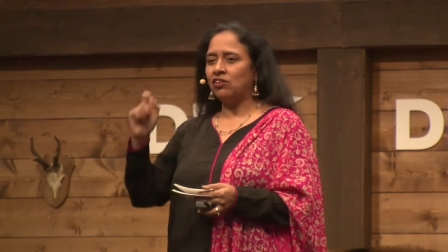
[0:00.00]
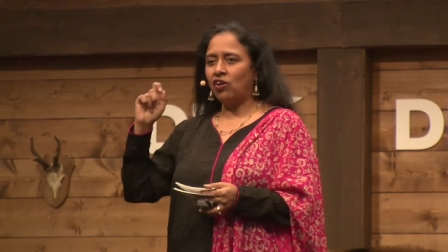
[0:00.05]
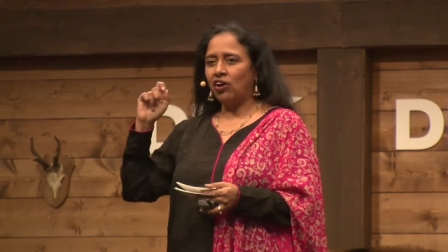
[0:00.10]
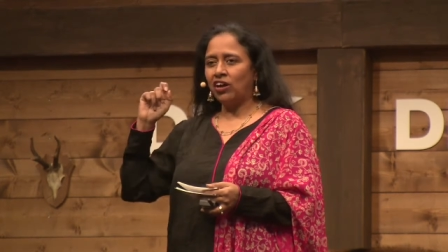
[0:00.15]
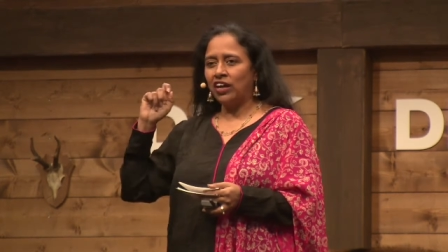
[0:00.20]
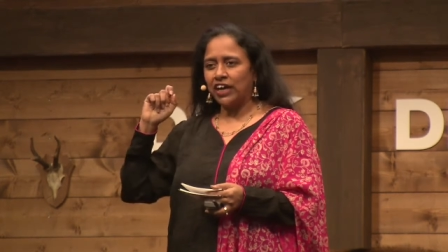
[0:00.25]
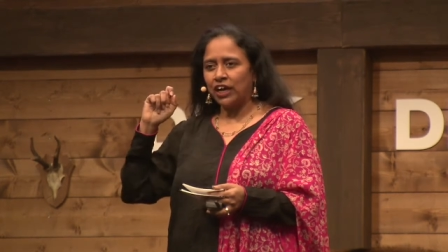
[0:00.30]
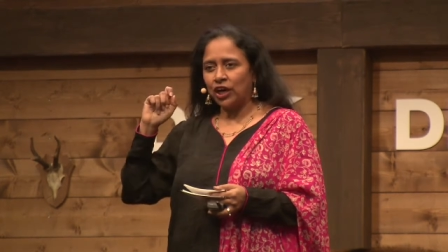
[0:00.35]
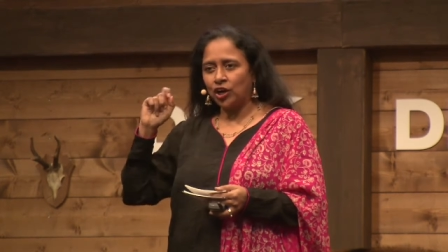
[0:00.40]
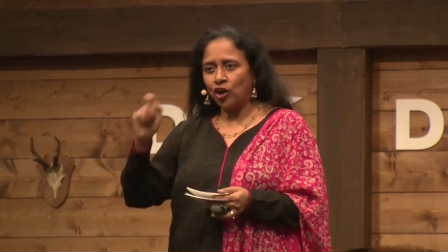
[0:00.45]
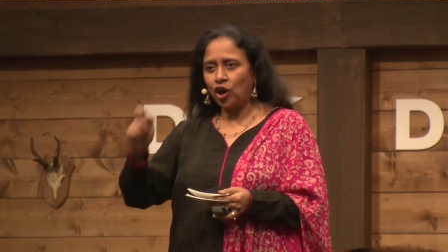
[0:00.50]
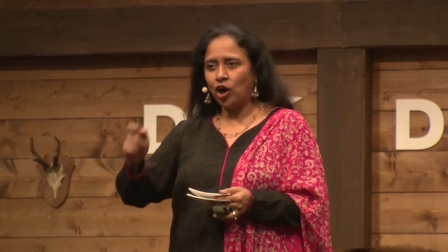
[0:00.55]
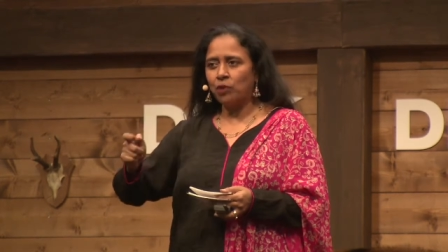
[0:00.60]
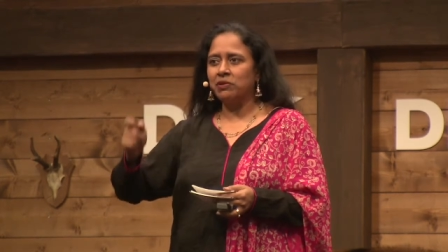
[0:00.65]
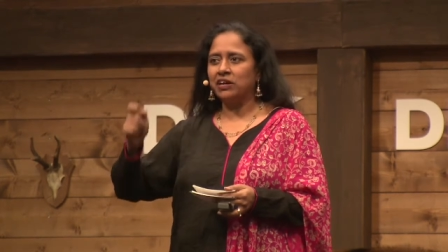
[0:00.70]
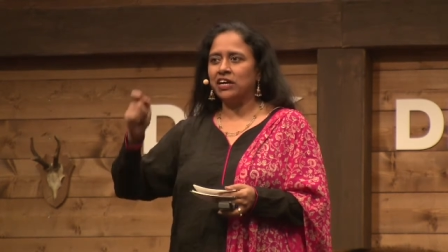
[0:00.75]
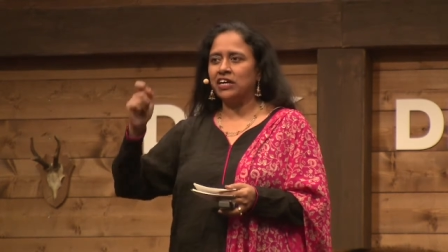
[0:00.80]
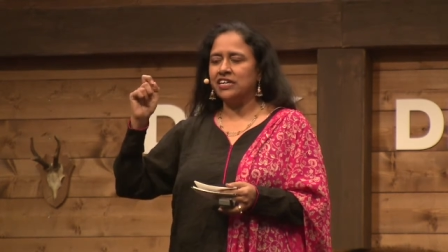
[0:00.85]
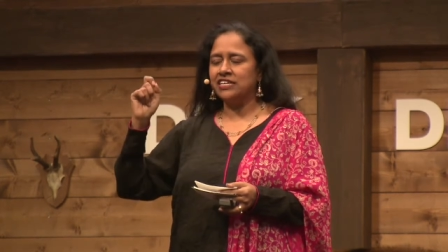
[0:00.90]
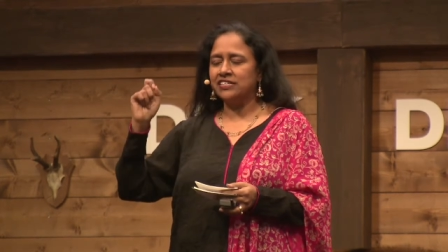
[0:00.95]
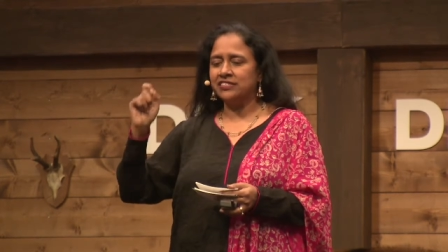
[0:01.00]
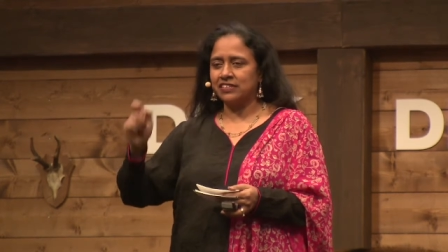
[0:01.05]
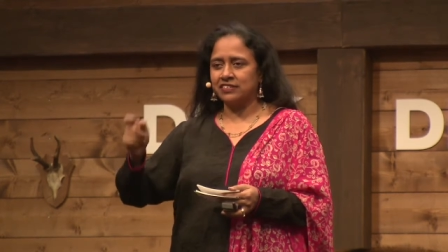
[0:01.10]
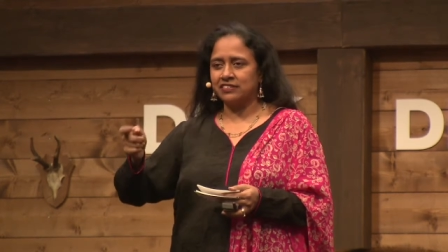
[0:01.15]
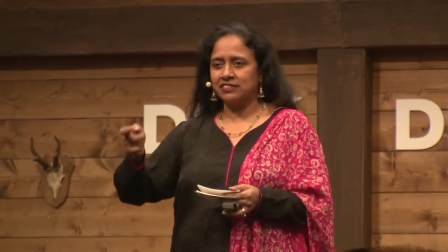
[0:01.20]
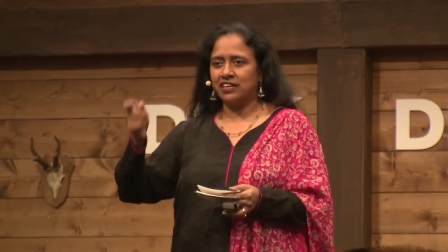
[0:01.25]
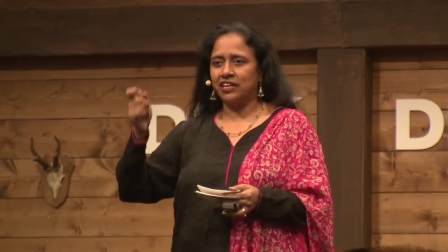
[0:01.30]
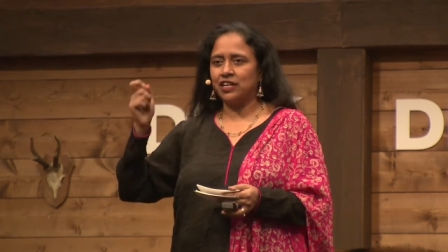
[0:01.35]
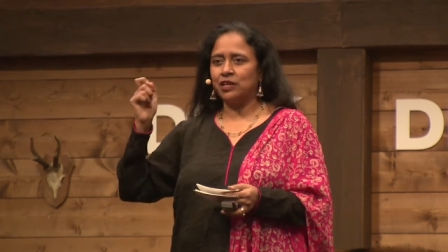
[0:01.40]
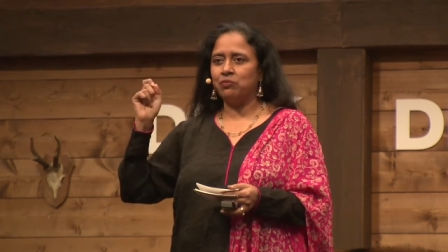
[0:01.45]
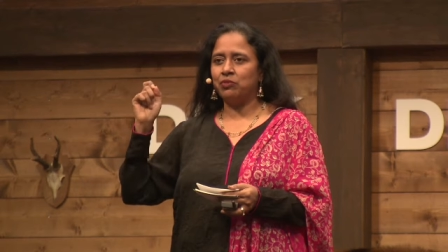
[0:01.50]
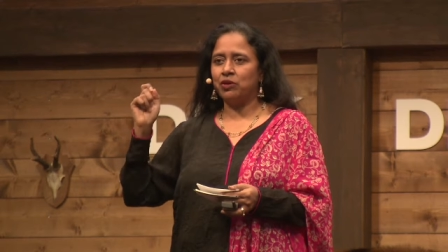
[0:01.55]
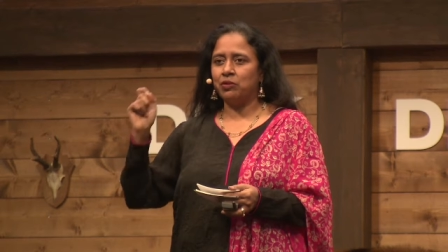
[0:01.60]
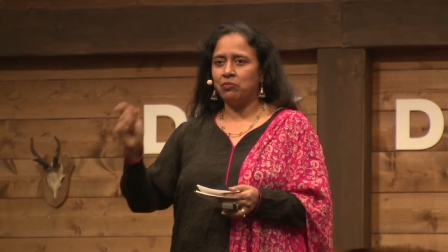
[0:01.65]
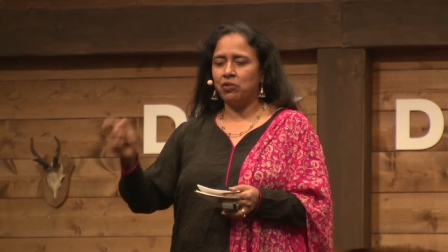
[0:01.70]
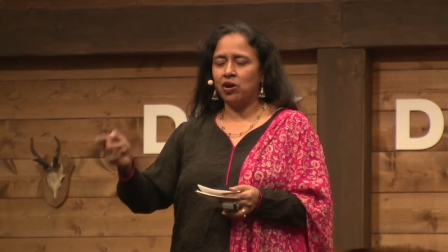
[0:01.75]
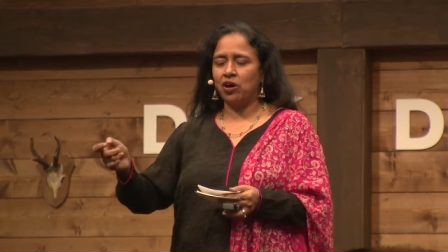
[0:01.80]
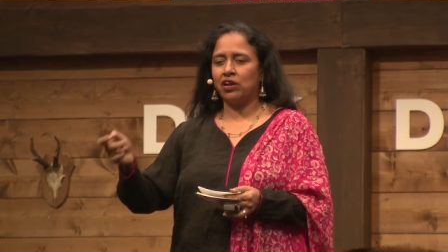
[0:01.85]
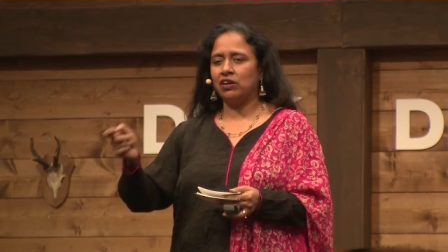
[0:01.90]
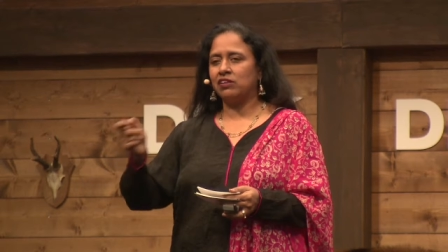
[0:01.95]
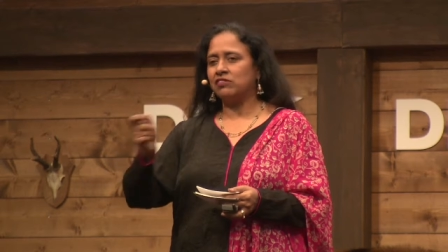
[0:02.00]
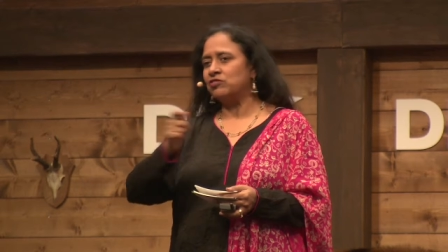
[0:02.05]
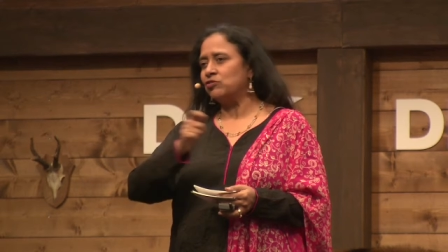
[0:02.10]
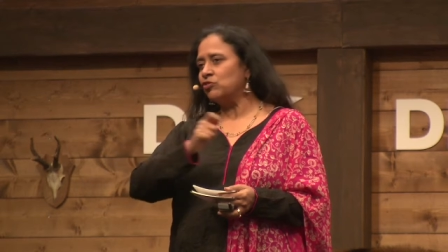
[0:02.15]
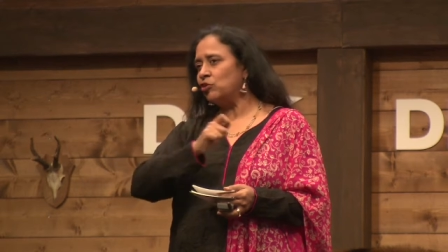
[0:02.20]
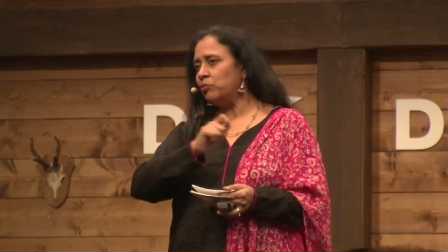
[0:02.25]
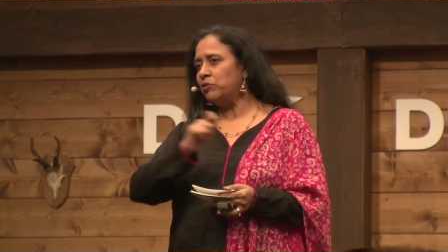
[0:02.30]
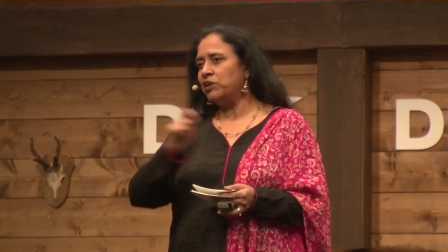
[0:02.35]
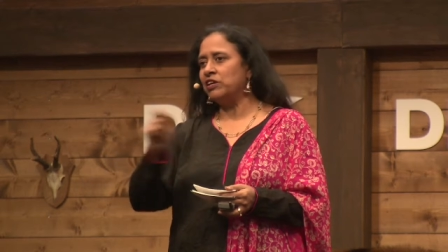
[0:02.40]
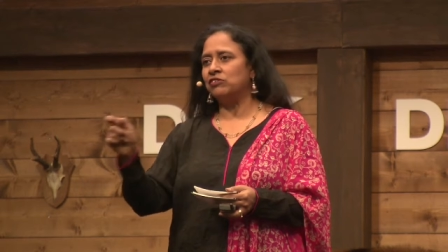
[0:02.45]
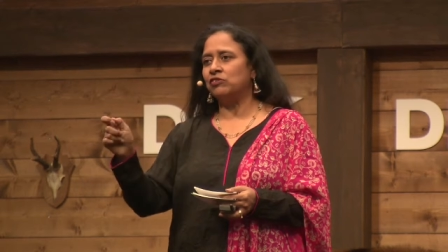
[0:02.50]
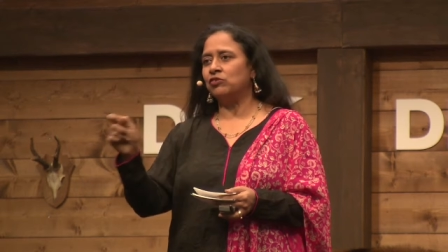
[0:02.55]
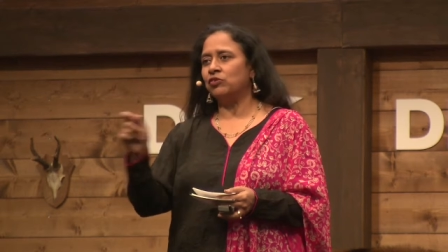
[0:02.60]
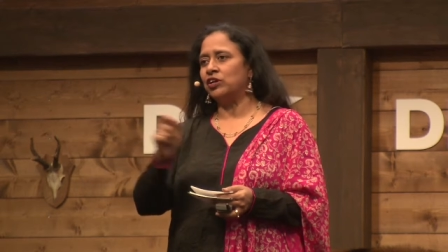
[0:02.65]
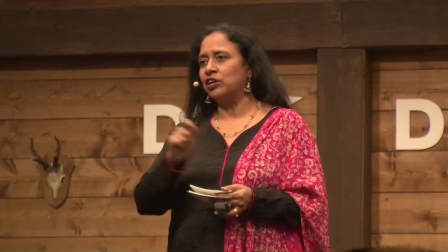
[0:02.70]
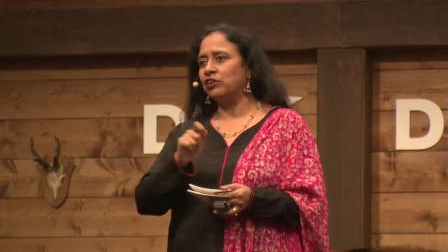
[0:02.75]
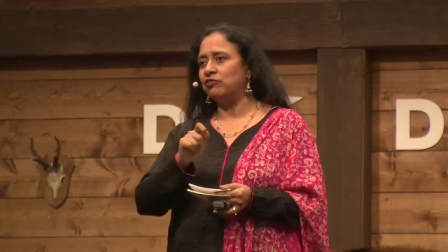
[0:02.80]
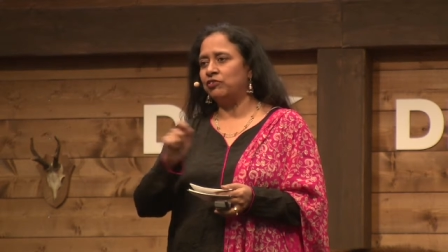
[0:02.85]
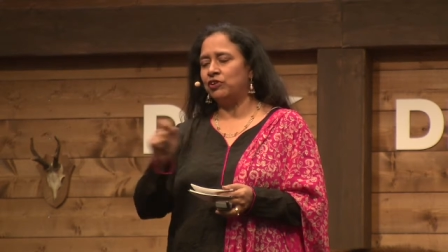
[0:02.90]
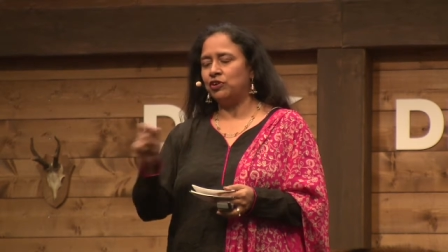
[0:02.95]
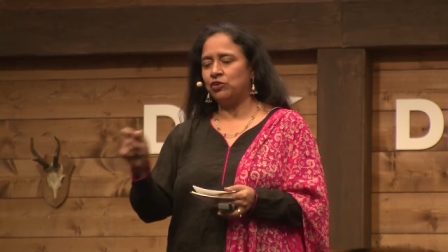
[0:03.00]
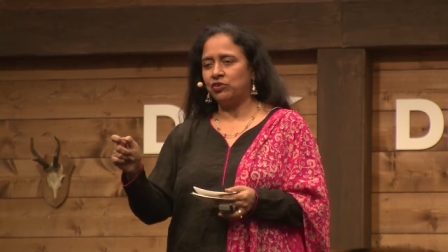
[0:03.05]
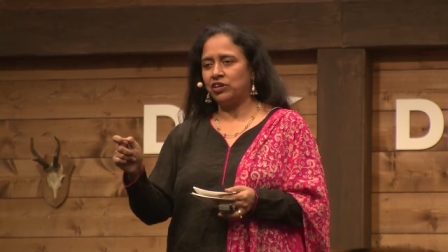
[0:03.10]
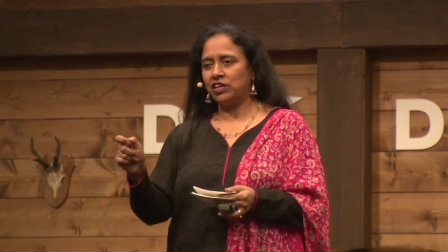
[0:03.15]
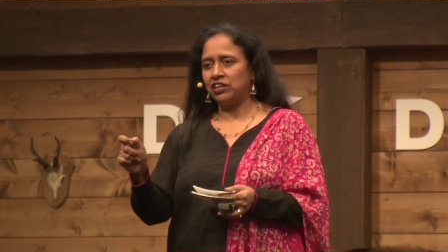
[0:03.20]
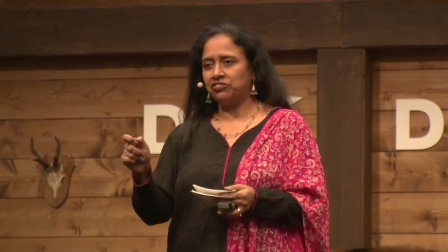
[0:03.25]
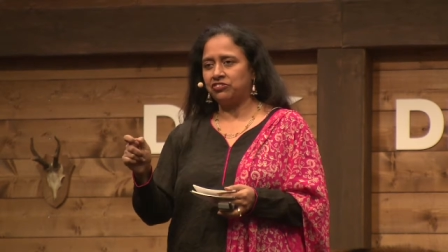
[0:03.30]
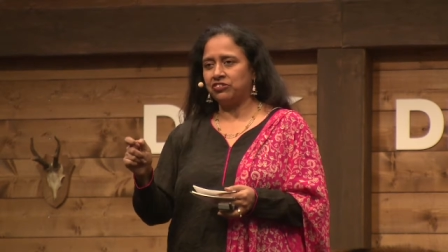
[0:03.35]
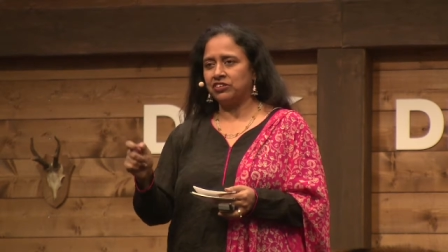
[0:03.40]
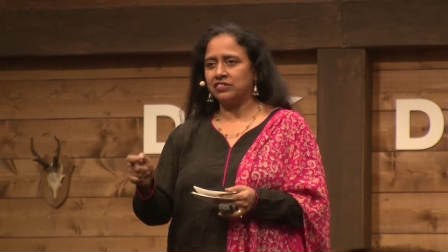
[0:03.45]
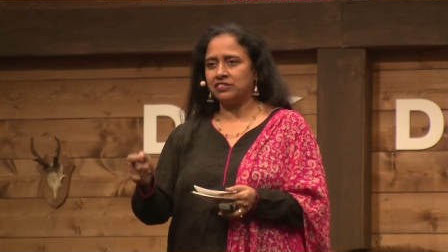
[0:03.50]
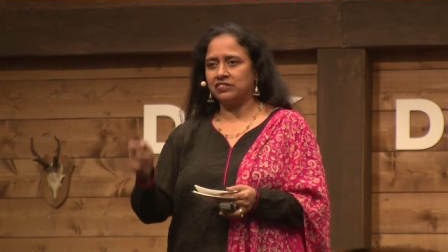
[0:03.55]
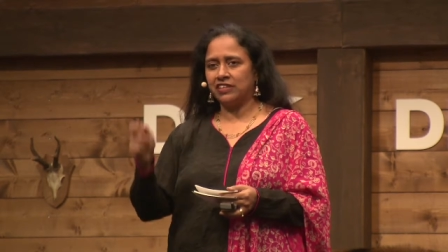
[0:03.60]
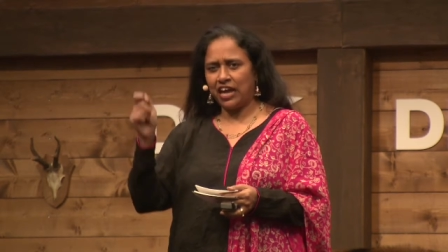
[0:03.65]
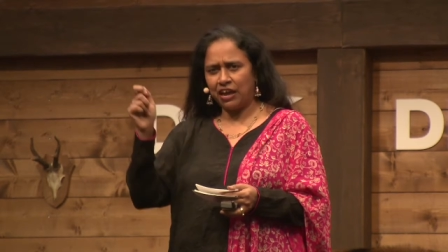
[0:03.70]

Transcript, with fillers: all economically sustainable models. Nobody is looking for donations.